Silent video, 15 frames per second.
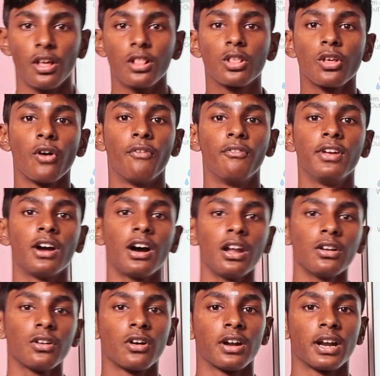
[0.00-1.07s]
So we
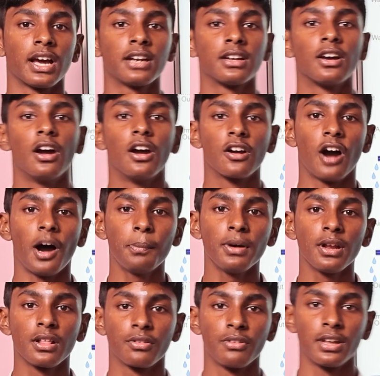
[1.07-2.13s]
all know that copper
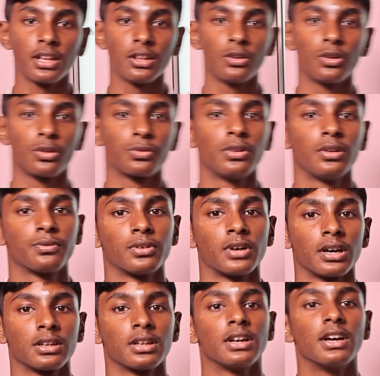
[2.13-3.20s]
is very useful
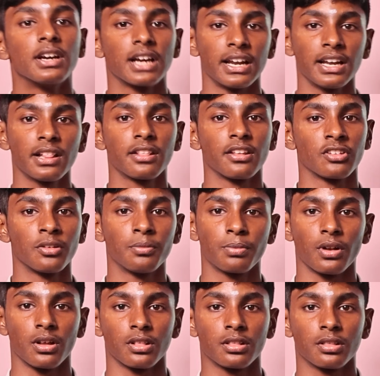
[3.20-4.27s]
for condensation
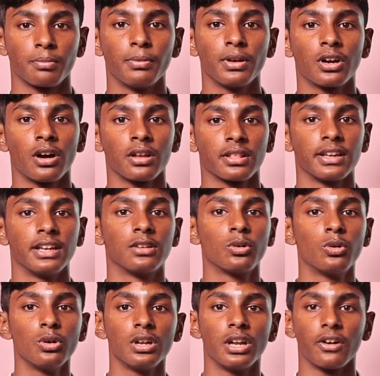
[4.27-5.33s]
process because it
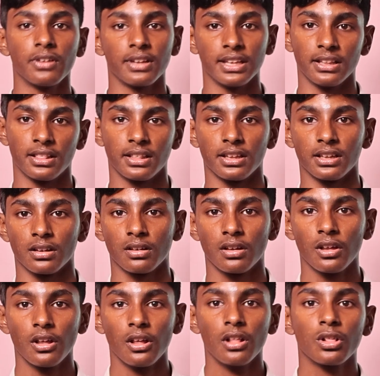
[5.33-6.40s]
cools down easier.
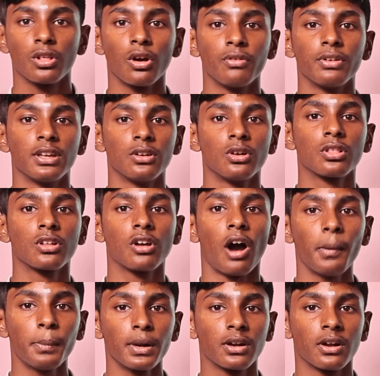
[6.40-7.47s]
So we use
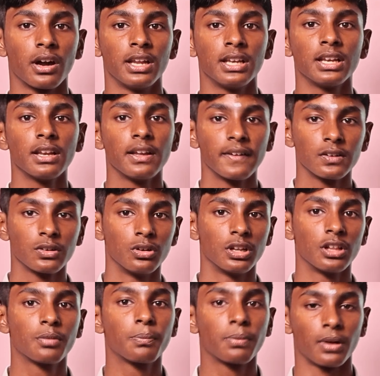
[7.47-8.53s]
copper coil to
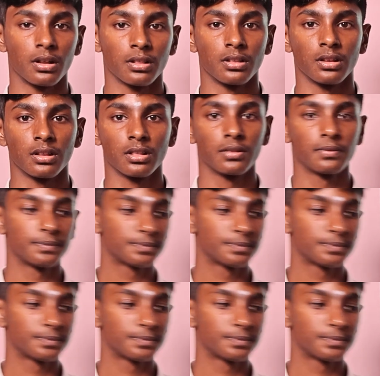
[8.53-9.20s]
this process.